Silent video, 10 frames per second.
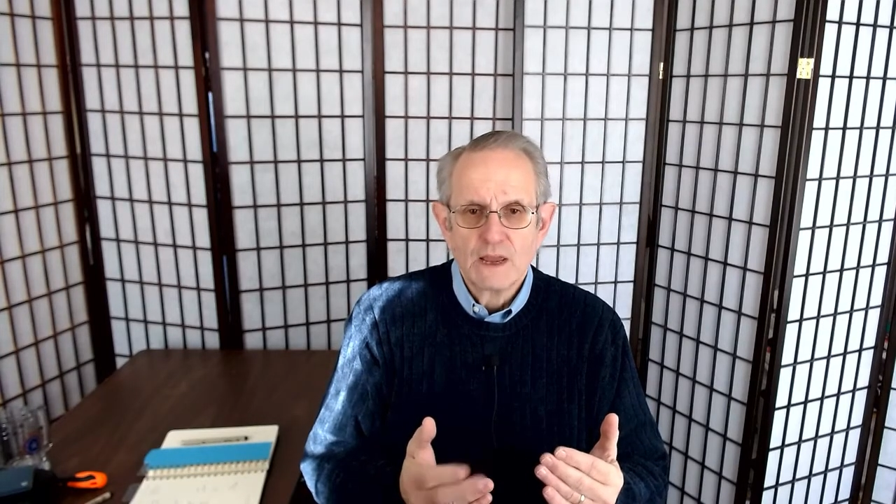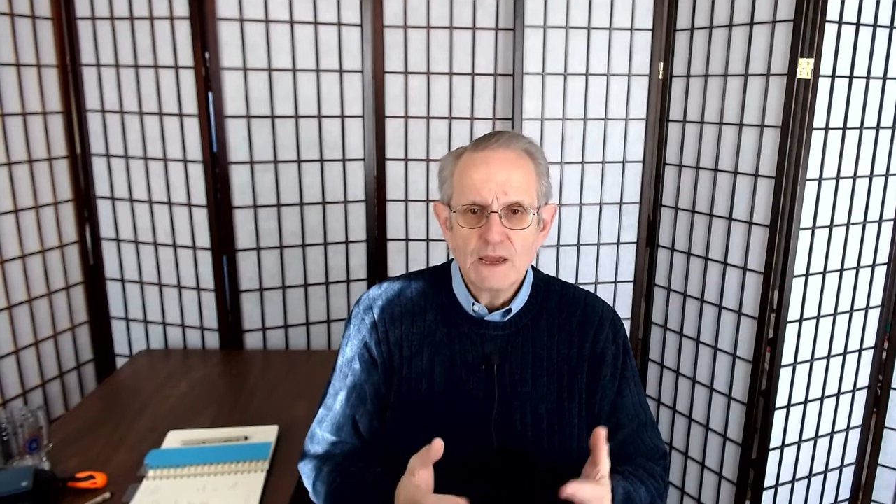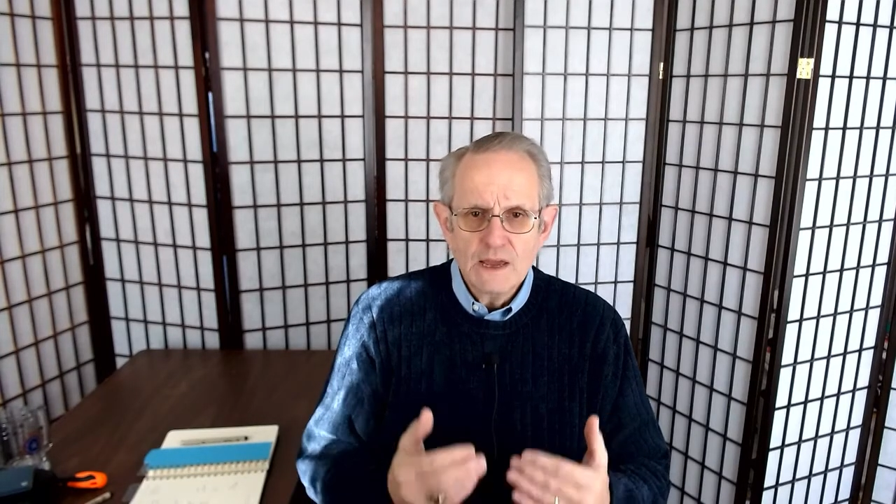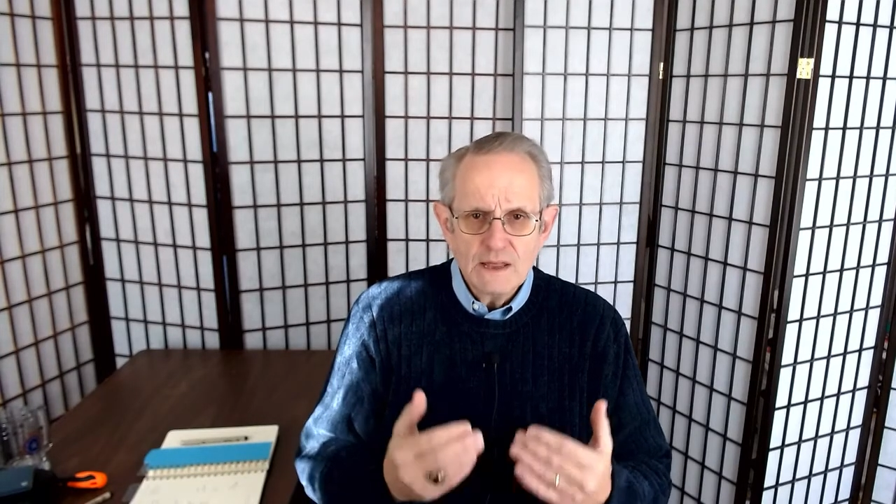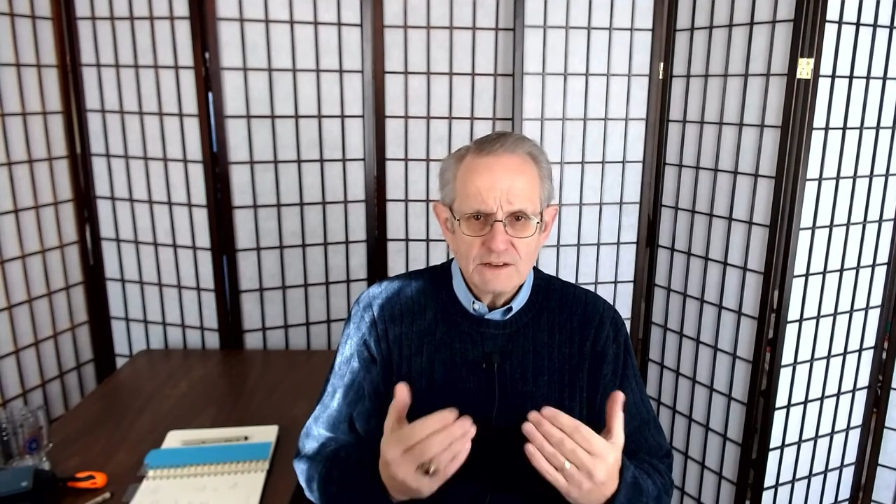
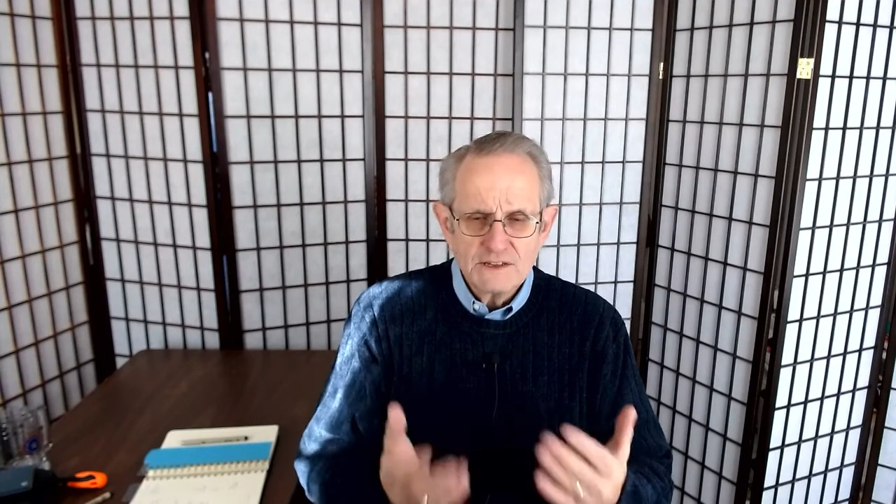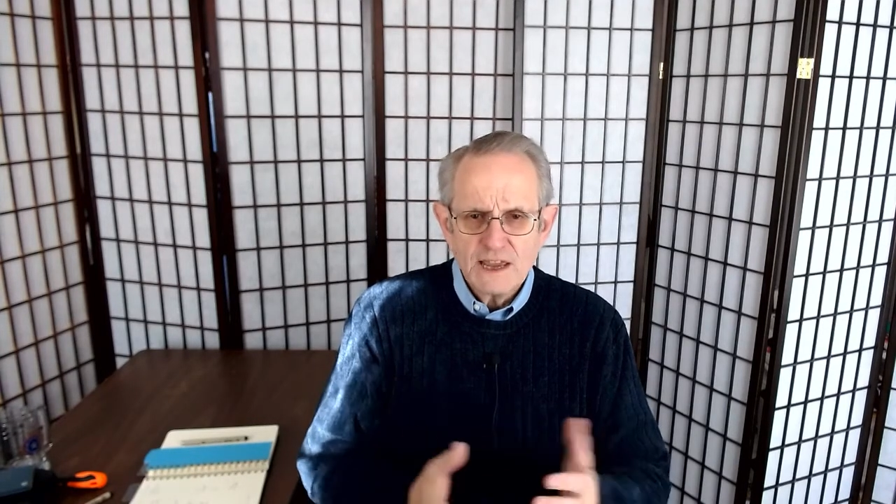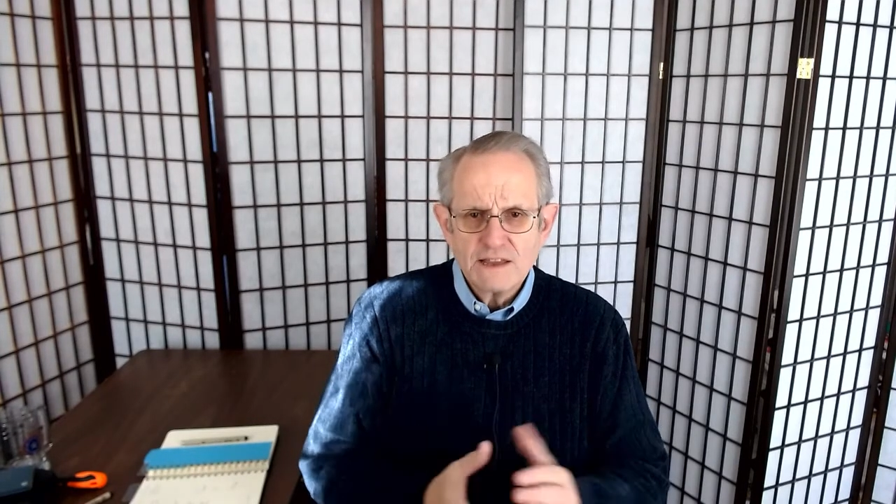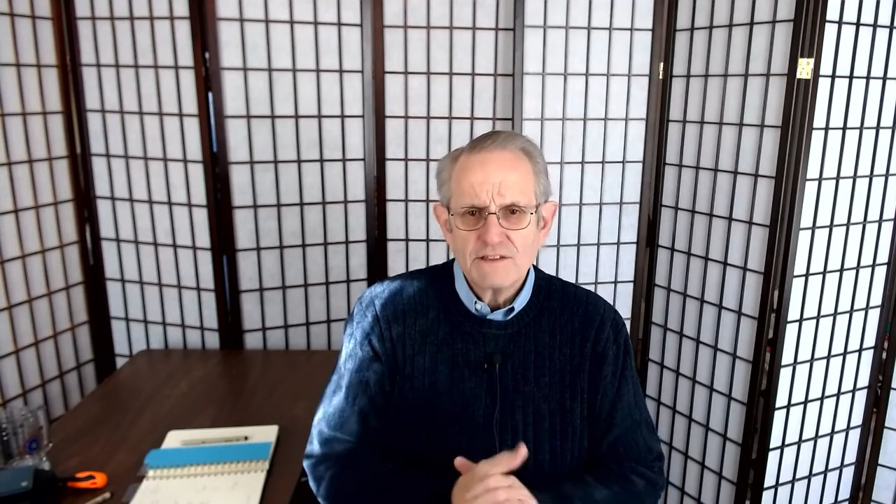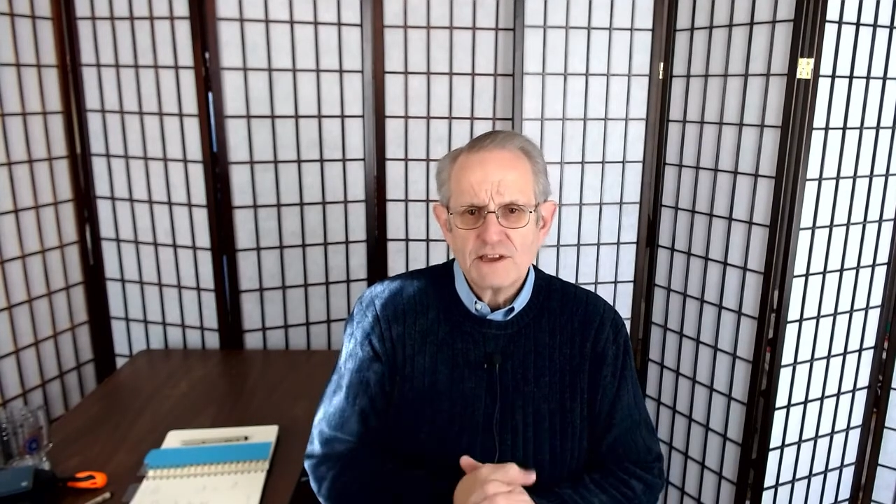The
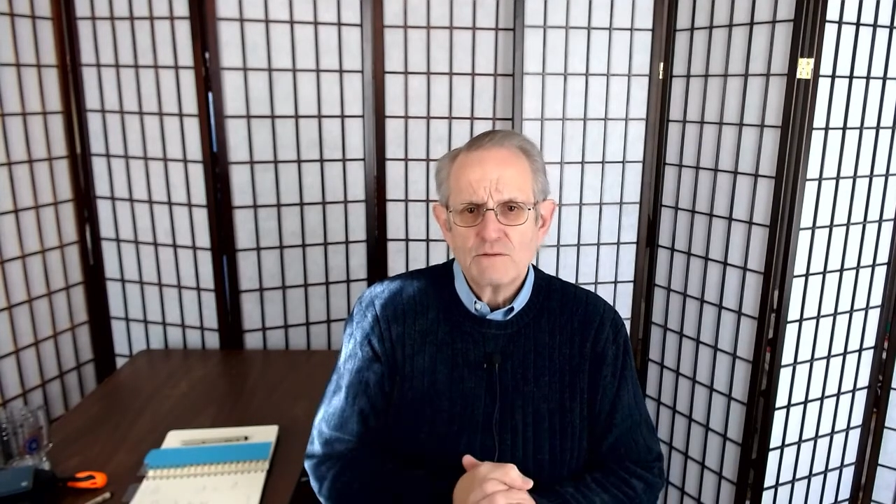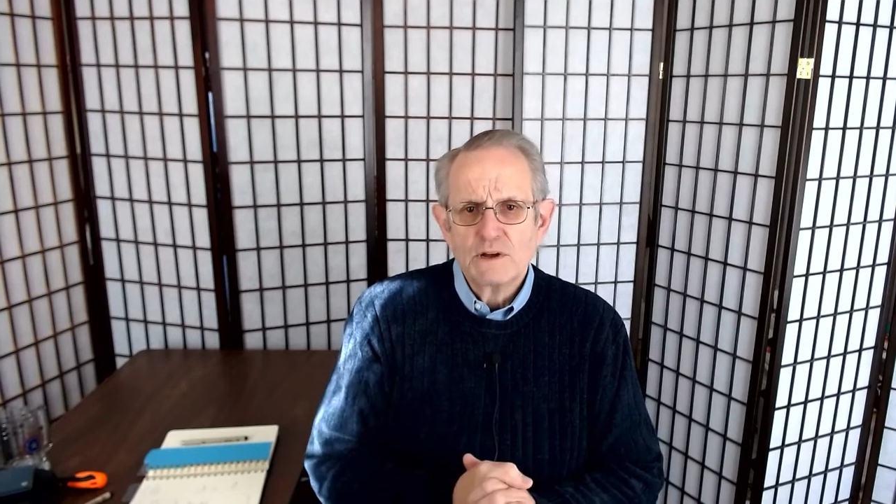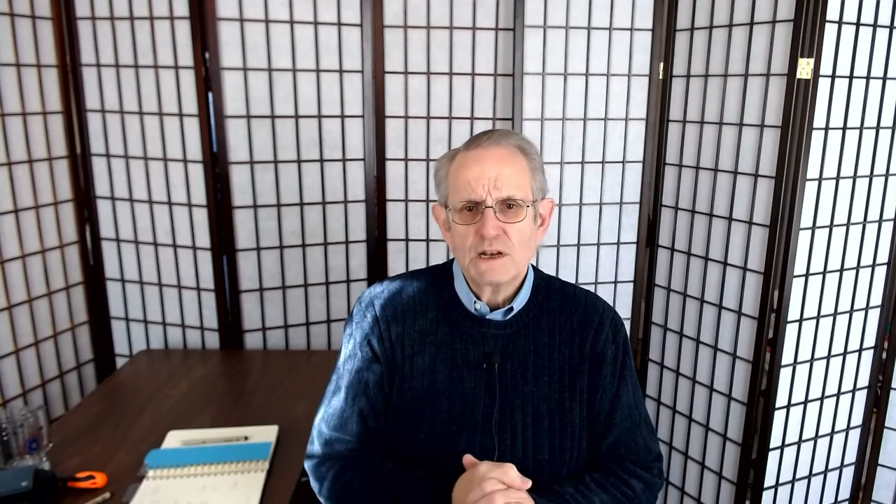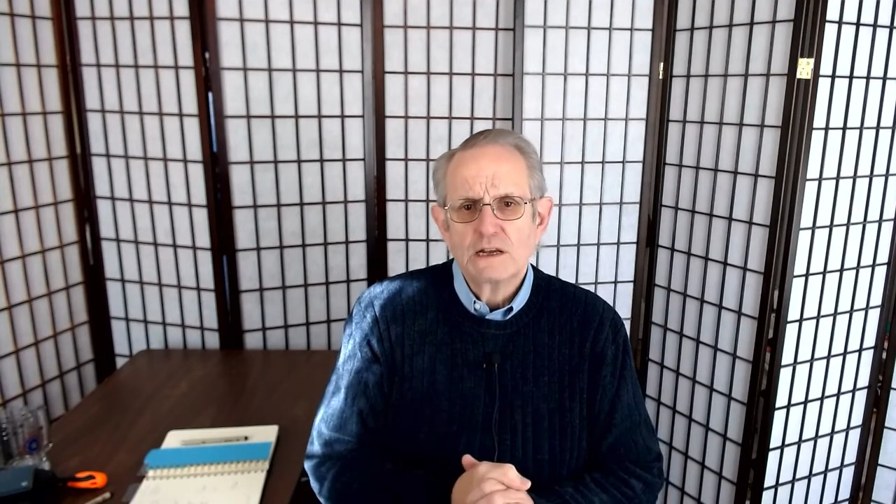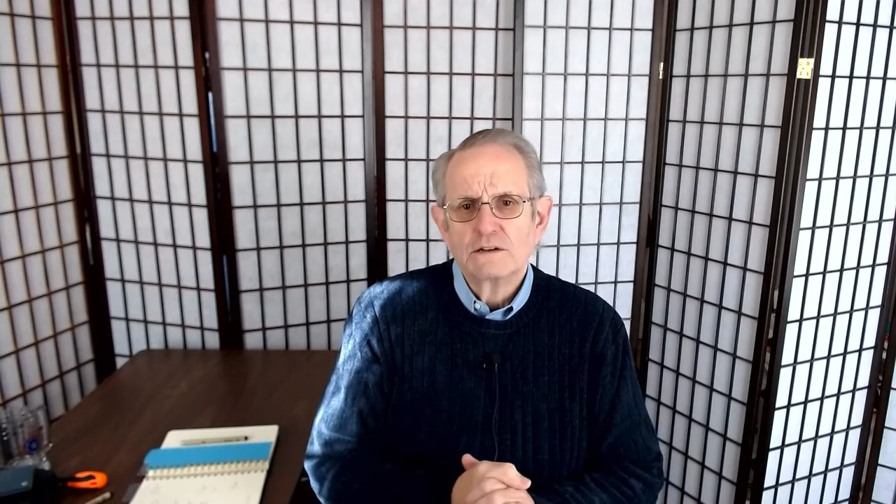second thing we need to